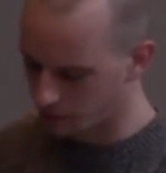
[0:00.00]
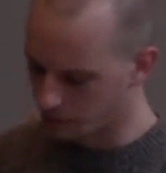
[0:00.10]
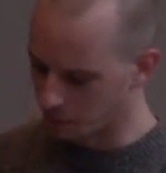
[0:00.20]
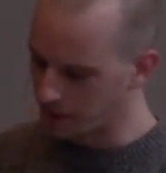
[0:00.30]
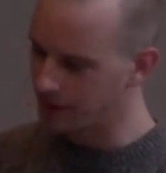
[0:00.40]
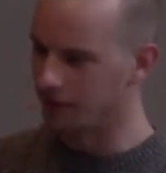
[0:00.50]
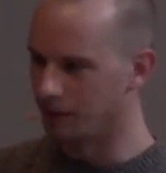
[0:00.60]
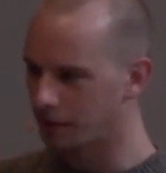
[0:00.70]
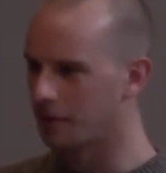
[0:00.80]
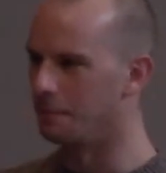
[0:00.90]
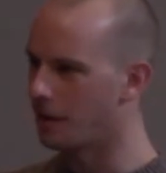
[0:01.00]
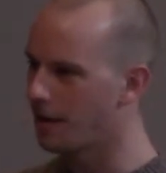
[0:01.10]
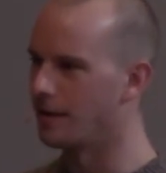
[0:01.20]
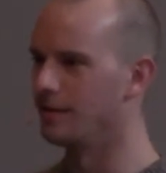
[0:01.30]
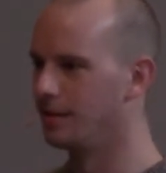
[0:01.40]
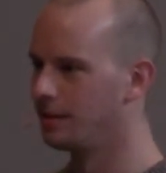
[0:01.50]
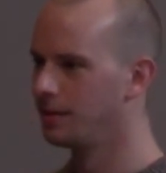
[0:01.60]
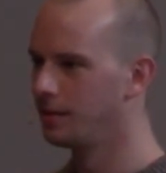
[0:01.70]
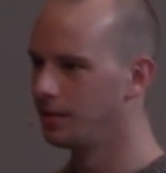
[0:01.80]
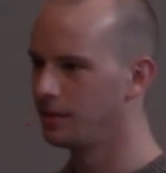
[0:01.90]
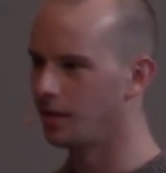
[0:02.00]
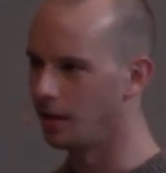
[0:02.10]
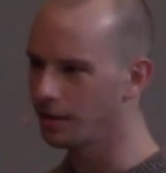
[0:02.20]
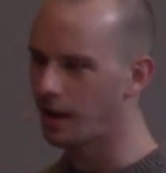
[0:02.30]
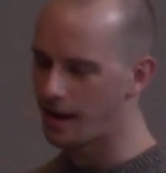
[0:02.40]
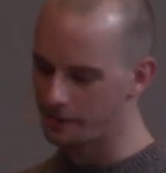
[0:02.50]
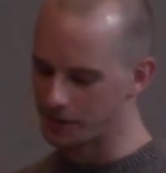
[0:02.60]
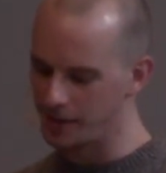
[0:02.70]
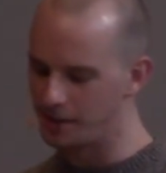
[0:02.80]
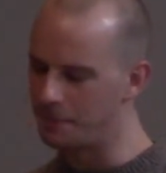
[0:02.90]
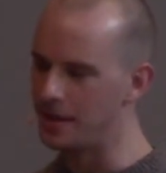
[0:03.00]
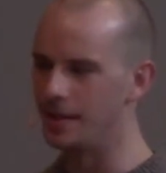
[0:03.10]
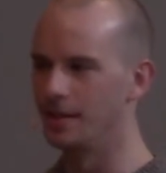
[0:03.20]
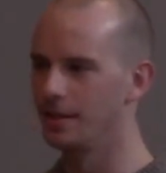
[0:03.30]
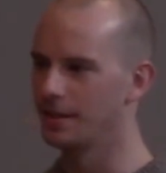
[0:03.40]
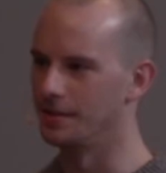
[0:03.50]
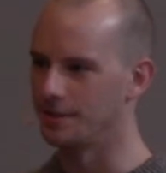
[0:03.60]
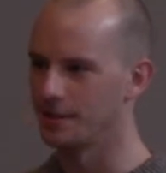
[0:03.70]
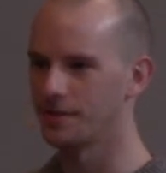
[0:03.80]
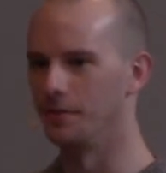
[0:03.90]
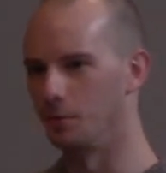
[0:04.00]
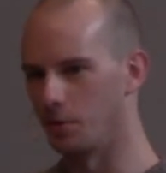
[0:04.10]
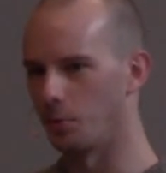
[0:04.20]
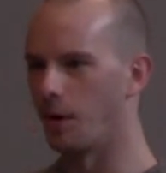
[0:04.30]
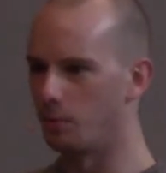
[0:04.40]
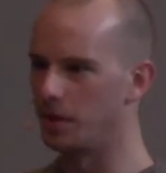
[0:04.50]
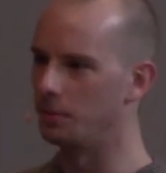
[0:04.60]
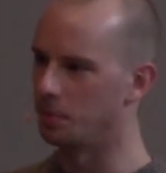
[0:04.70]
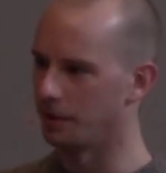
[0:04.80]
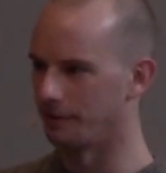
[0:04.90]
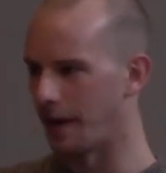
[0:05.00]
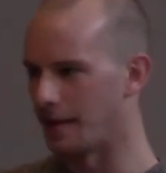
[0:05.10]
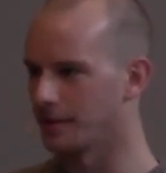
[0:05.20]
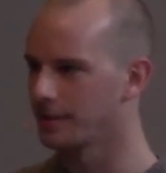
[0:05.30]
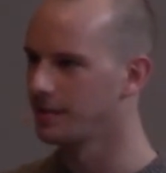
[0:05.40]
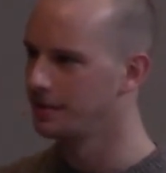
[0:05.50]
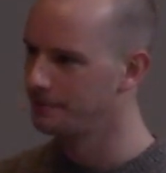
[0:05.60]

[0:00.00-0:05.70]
We need to look the part our lives need to be consistent with what we profess.